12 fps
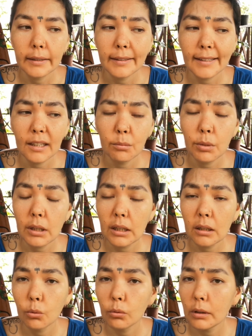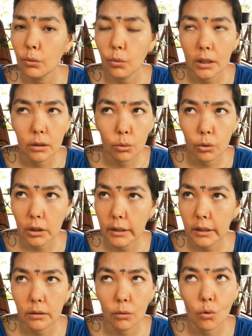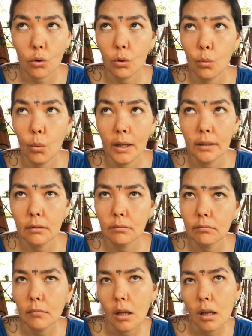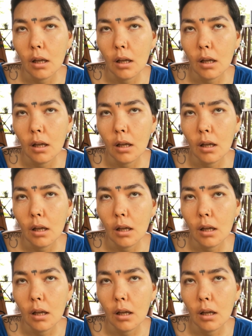It can be only one organ or one